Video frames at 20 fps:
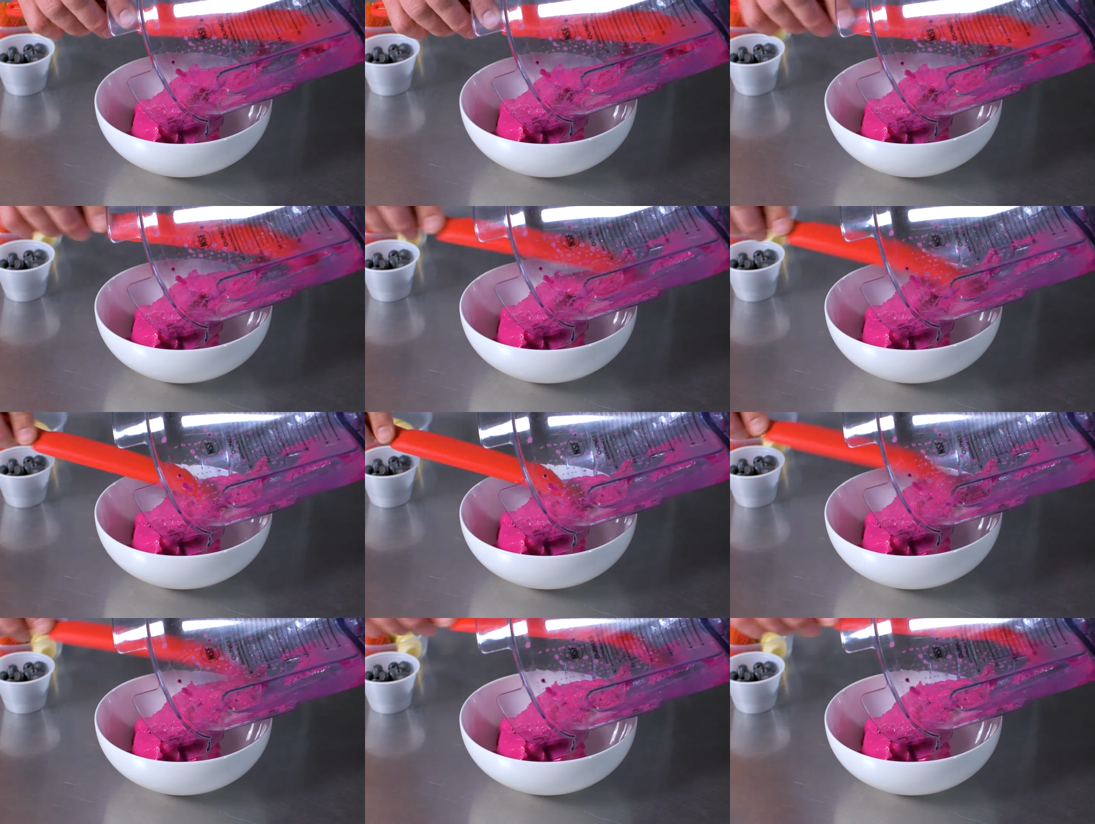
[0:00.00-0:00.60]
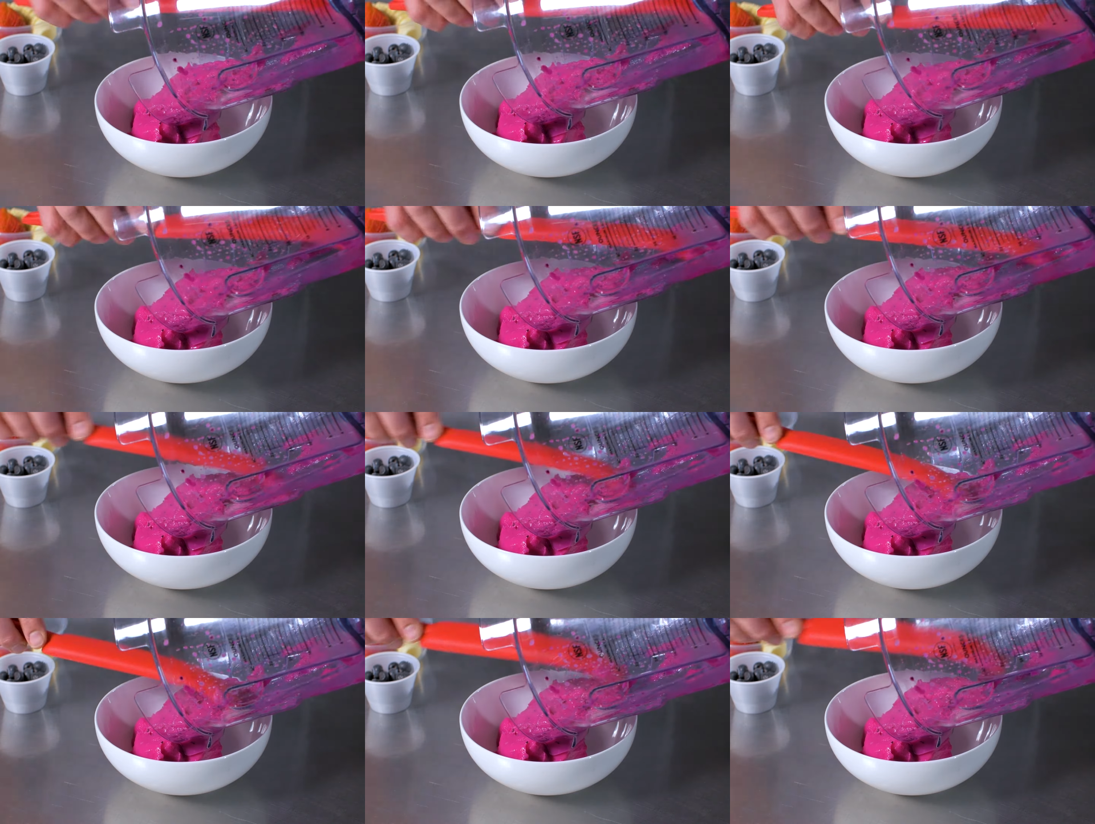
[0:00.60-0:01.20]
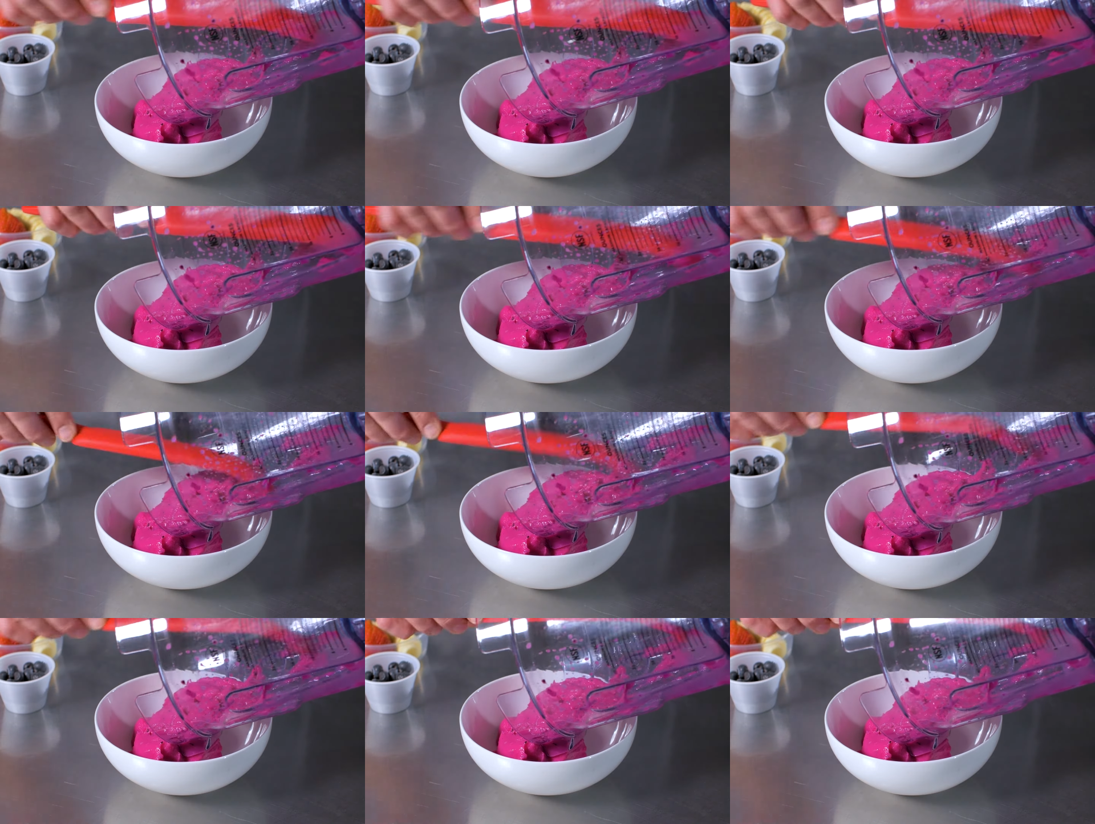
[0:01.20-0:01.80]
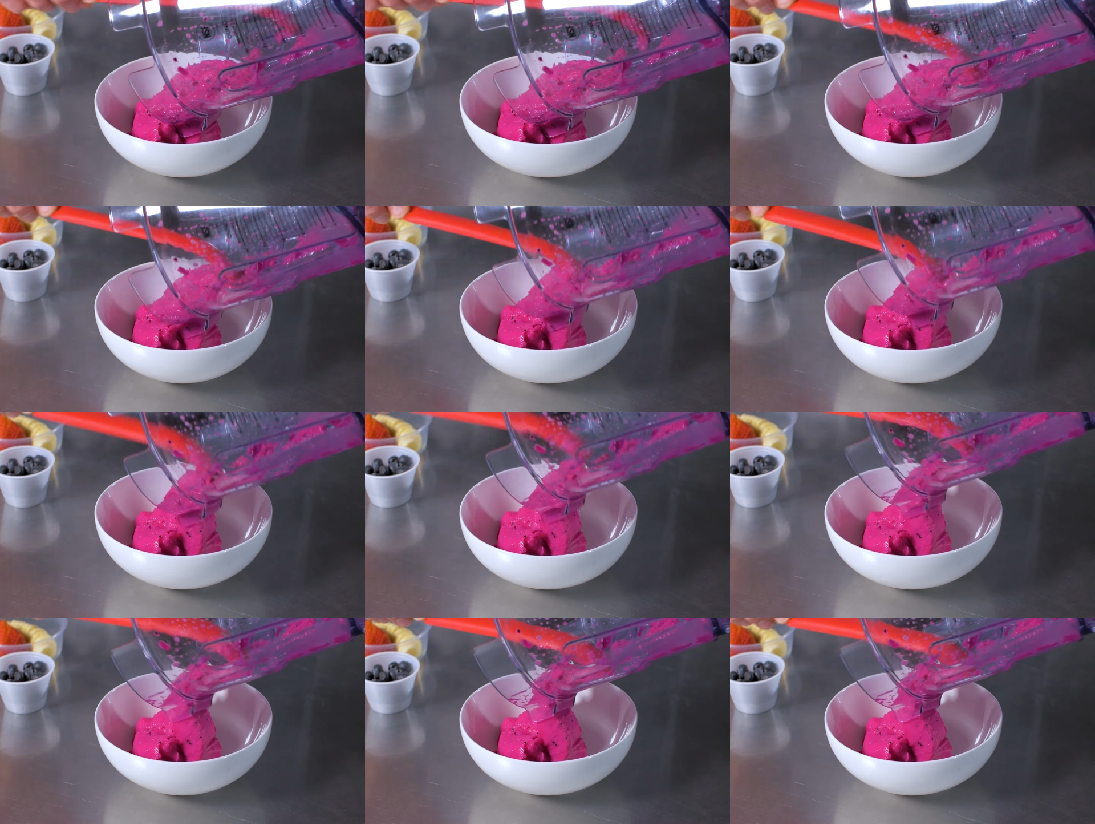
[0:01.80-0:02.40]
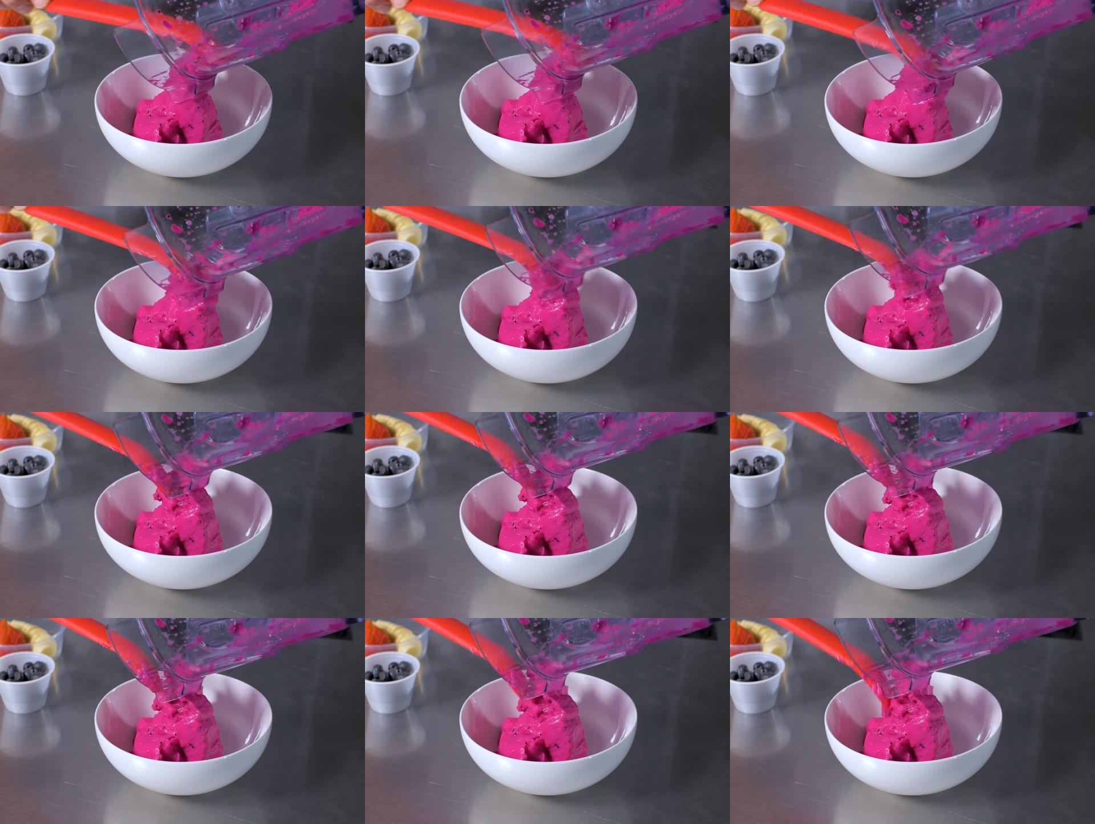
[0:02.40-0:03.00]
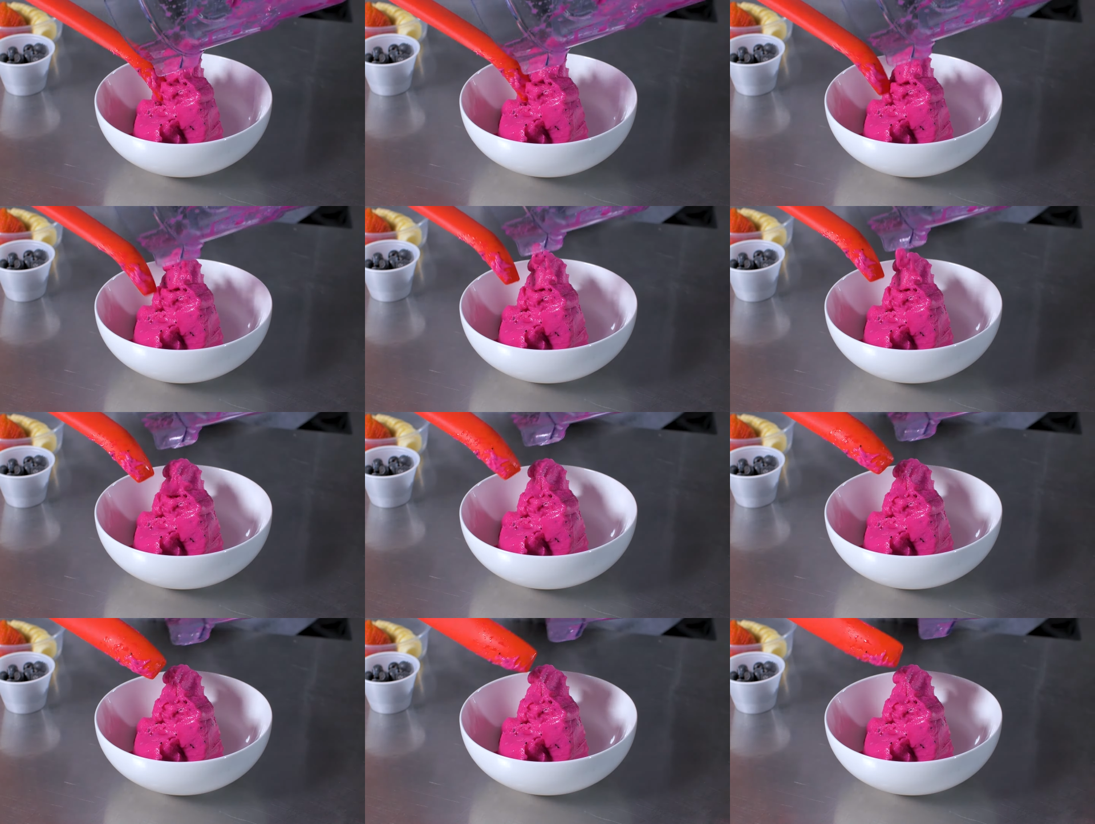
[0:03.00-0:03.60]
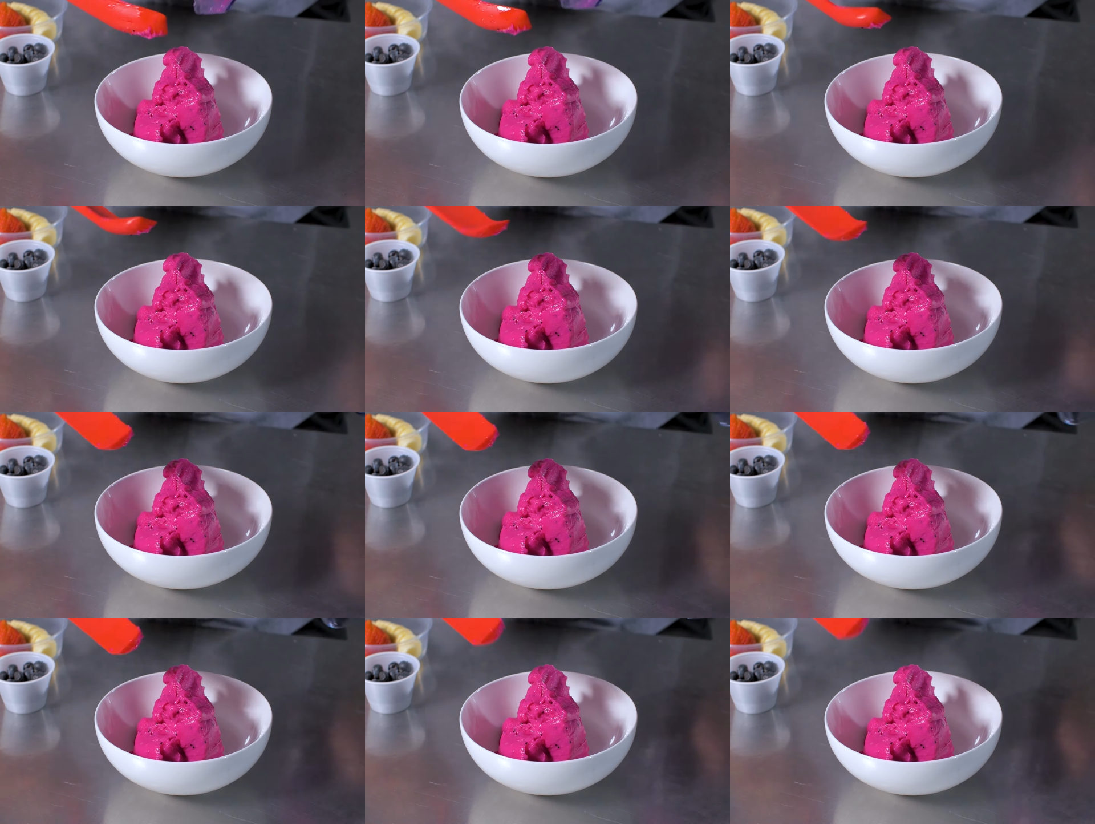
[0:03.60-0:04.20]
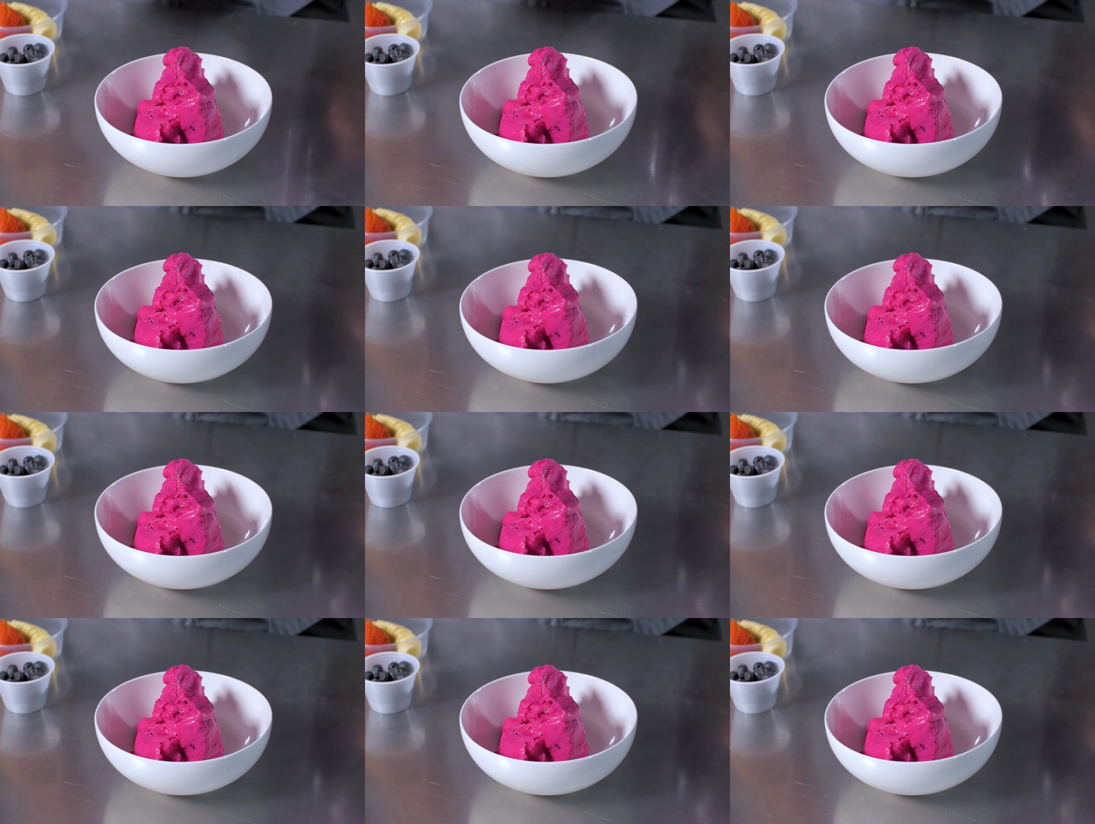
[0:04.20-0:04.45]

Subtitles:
Nobody's mouth can be seen.